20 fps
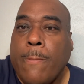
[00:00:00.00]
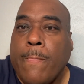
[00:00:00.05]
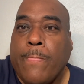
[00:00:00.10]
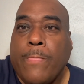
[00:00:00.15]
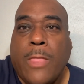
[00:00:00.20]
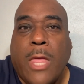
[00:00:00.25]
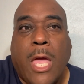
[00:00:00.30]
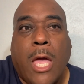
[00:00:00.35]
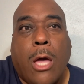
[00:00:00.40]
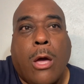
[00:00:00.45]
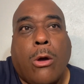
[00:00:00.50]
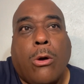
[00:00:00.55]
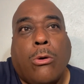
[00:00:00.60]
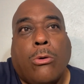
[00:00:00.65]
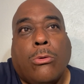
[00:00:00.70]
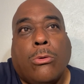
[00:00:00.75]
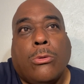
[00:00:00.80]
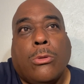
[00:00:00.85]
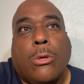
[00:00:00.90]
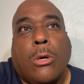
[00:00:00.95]

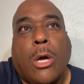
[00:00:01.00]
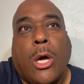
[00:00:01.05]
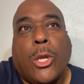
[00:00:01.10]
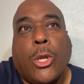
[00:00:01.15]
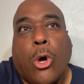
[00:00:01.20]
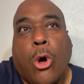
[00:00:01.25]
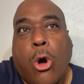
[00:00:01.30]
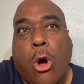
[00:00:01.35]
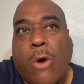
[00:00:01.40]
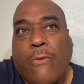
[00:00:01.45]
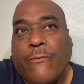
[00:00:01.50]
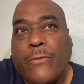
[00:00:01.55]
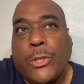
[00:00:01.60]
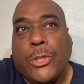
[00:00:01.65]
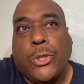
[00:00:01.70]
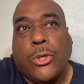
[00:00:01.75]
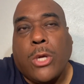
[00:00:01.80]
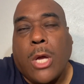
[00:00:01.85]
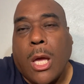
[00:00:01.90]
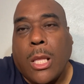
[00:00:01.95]
Now, on offense,
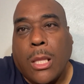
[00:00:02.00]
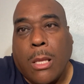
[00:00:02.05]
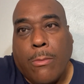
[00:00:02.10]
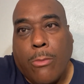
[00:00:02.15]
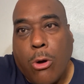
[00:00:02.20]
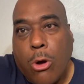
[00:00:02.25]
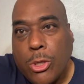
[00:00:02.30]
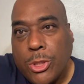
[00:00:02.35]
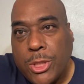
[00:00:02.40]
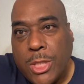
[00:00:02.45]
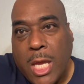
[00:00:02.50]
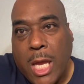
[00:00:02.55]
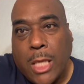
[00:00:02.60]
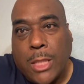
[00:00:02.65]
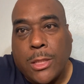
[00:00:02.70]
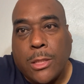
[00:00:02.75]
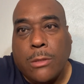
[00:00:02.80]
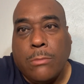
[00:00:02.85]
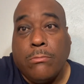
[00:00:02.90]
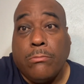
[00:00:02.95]
you got Lamar
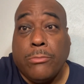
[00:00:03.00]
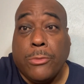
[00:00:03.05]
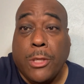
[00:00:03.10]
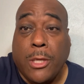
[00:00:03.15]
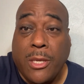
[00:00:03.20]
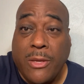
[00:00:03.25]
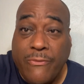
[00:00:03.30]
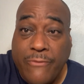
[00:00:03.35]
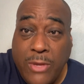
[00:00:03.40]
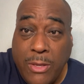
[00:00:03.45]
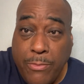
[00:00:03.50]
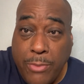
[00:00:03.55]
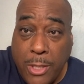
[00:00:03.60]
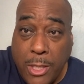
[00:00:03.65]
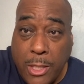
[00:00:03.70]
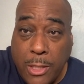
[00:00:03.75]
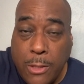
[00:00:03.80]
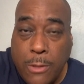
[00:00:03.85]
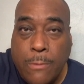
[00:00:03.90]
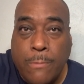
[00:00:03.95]
Jackson, the
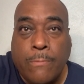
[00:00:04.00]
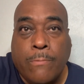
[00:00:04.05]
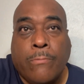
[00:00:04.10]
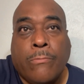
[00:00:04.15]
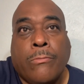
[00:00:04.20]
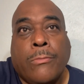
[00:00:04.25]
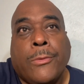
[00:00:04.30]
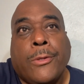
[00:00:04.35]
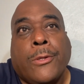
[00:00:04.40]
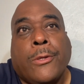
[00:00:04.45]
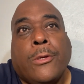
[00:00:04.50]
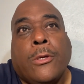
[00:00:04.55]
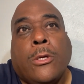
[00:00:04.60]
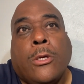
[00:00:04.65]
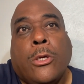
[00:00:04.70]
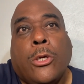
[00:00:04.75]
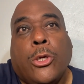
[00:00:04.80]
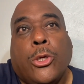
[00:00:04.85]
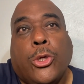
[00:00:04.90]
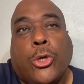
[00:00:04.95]
MVP.
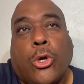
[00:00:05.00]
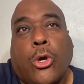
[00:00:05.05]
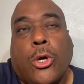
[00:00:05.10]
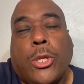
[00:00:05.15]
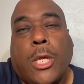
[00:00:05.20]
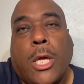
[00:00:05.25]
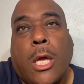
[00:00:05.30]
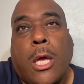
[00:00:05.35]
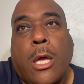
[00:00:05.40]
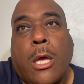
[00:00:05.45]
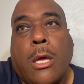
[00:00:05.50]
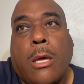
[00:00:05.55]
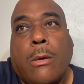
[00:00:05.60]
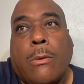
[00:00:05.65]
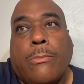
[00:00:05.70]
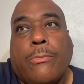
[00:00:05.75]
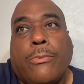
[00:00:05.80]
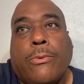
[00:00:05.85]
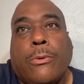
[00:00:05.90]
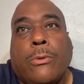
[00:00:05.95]
You're going to
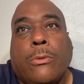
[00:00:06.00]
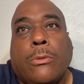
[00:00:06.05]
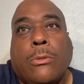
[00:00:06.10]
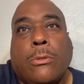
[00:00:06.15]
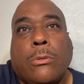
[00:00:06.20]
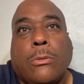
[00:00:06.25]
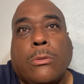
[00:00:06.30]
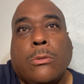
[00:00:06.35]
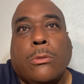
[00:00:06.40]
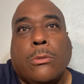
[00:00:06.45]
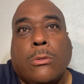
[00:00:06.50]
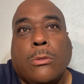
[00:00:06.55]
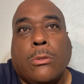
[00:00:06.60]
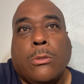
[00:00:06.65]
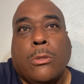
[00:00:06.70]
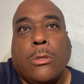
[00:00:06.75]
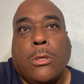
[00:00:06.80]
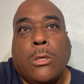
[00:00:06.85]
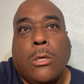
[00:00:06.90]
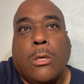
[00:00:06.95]
have
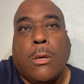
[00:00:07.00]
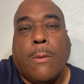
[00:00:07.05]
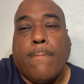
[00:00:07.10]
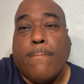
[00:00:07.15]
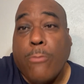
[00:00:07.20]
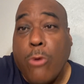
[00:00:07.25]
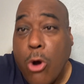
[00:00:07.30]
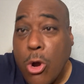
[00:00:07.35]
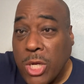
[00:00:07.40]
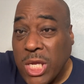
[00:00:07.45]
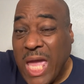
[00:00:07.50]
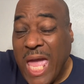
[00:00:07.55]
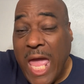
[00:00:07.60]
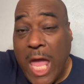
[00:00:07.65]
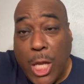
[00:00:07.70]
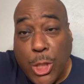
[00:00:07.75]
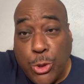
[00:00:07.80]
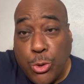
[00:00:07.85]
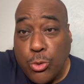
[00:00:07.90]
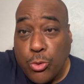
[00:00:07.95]
Mark
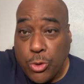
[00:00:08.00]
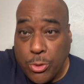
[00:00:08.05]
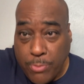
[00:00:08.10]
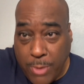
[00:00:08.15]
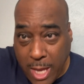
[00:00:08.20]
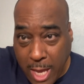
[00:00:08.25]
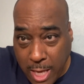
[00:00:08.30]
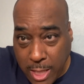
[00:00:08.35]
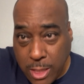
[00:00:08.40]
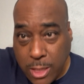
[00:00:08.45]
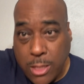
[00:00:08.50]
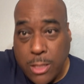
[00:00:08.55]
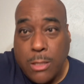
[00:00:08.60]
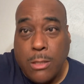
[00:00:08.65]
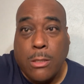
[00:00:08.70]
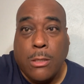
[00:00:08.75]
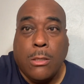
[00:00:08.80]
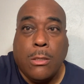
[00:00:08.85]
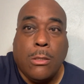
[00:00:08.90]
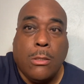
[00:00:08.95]
Andrews back,
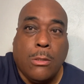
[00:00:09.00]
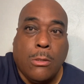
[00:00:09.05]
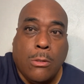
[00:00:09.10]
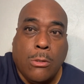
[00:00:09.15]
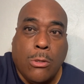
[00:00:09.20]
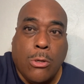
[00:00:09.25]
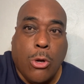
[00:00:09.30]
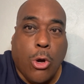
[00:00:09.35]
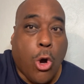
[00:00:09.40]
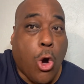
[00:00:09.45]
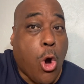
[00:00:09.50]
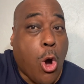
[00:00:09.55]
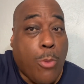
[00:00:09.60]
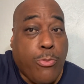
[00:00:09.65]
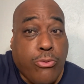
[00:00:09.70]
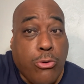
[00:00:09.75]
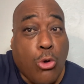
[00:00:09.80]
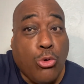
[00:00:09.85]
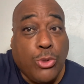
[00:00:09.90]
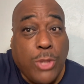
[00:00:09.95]

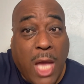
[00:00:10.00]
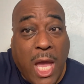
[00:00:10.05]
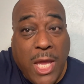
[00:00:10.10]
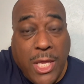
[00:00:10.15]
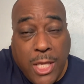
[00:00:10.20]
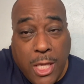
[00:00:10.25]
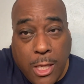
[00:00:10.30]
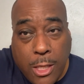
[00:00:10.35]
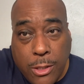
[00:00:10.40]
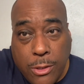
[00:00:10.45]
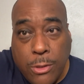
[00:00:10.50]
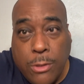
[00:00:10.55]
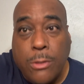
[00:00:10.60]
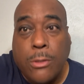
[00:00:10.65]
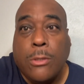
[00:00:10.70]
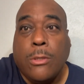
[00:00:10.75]
all-pro tight end.